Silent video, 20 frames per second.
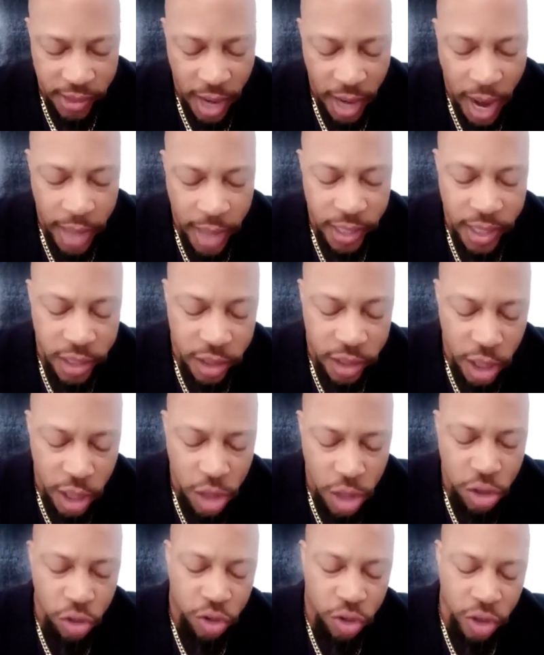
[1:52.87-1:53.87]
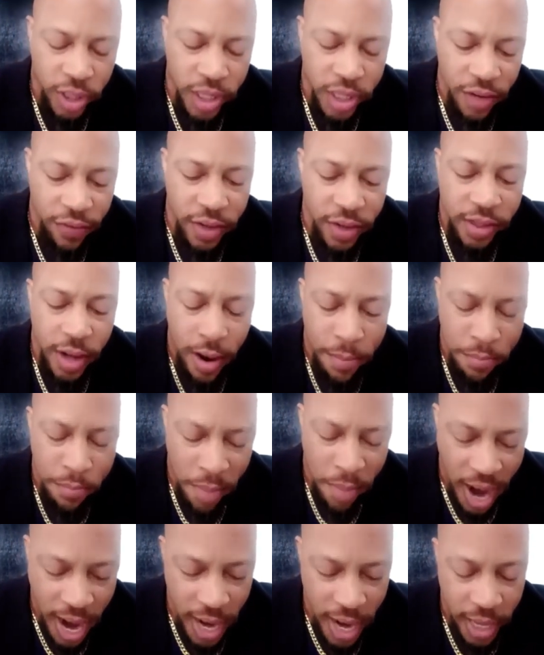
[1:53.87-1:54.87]
God, continue to give us a
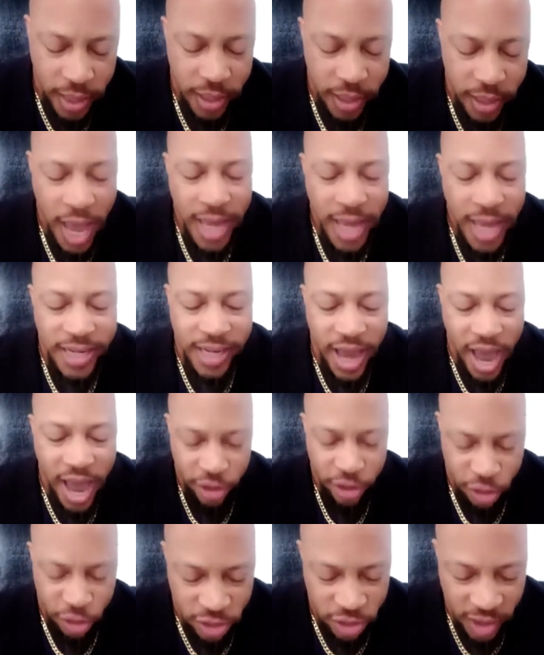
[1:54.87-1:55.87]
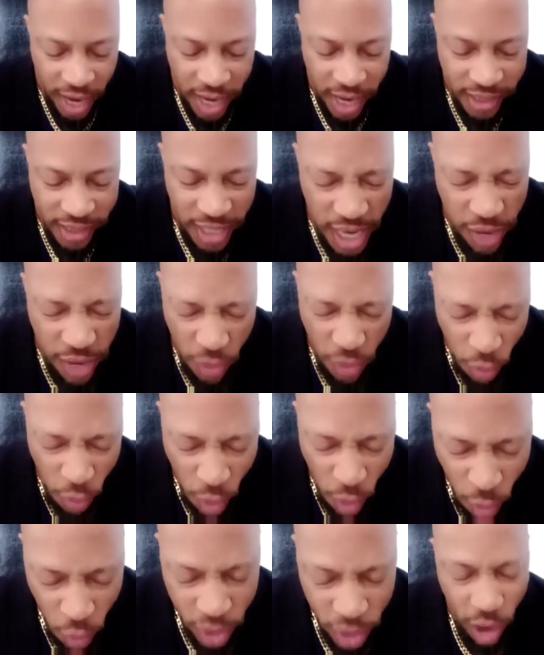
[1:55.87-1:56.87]
mind to exercise, even
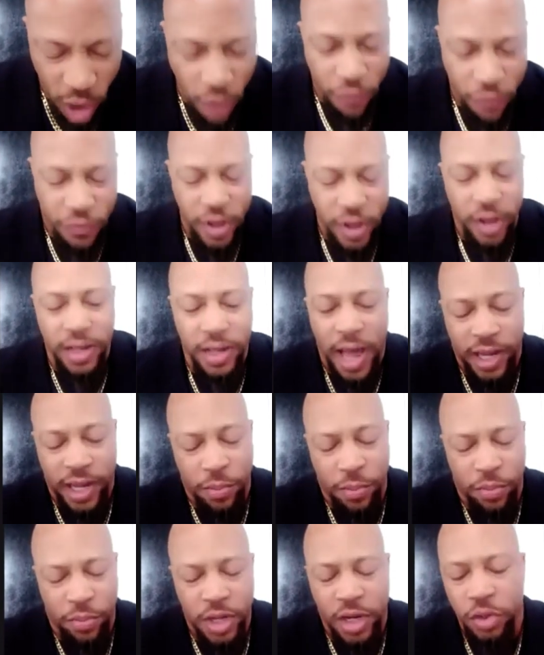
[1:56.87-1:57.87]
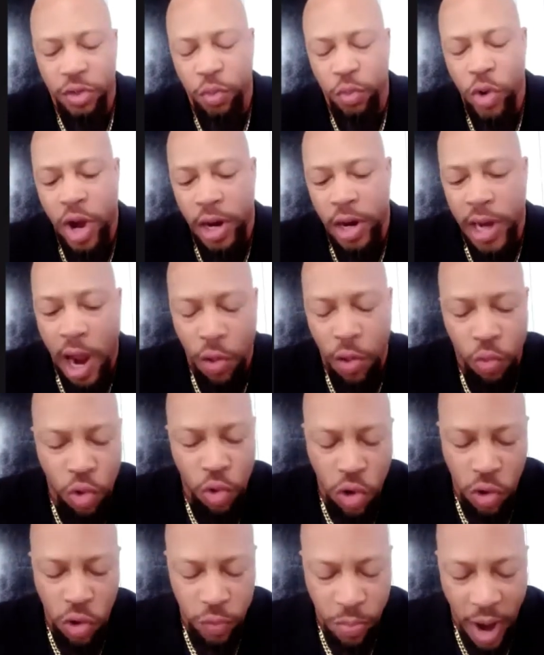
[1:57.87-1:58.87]
when we don't feel like it, because we are not
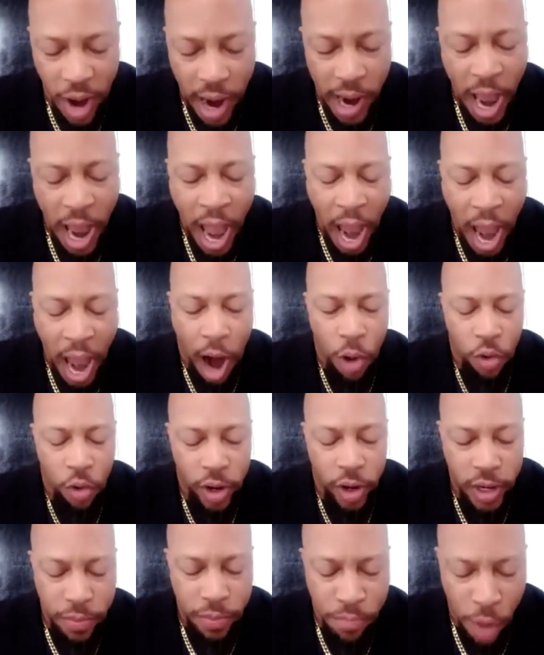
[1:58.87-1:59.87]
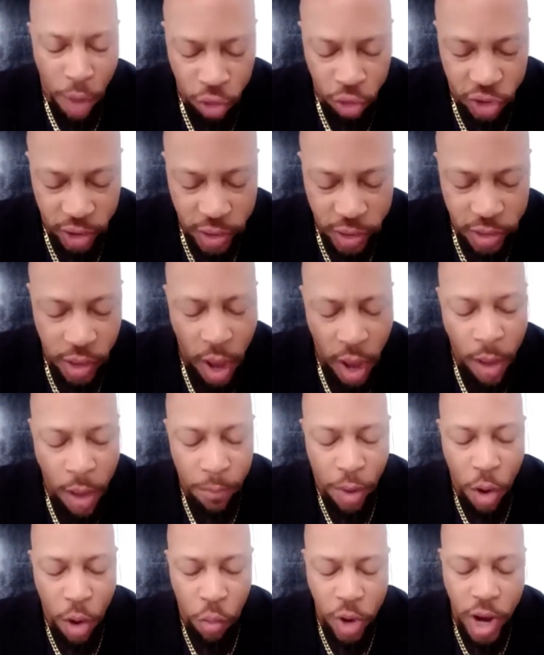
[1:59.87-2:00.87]
ruled by our emotions,
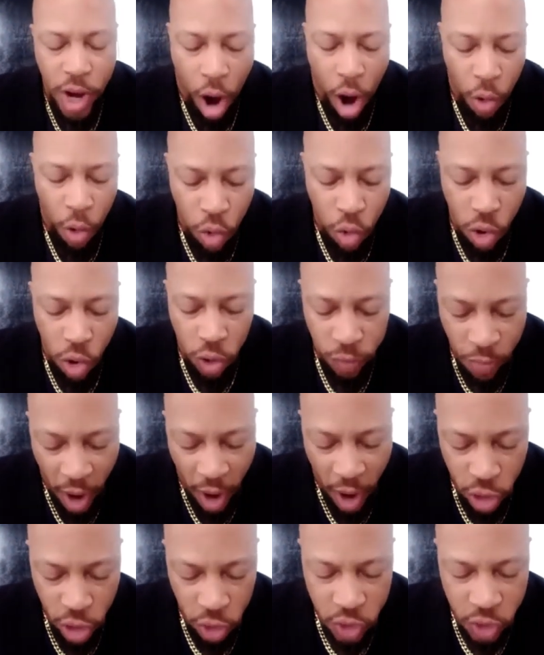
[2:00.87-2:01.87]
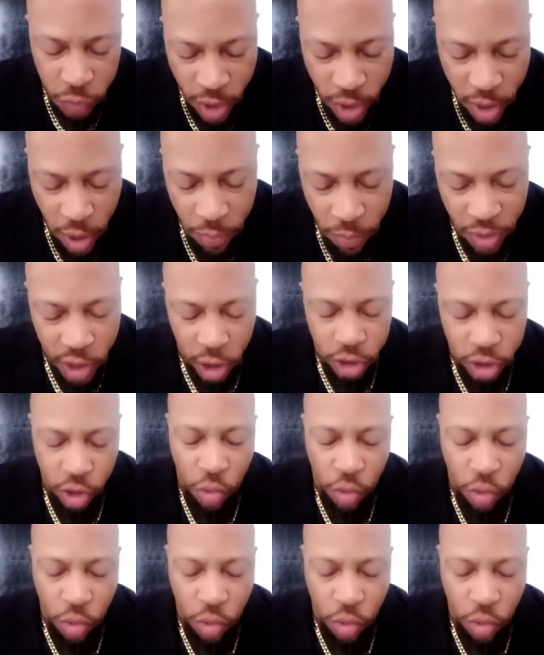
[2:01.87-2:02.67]
but we are ruled by your spirit, because your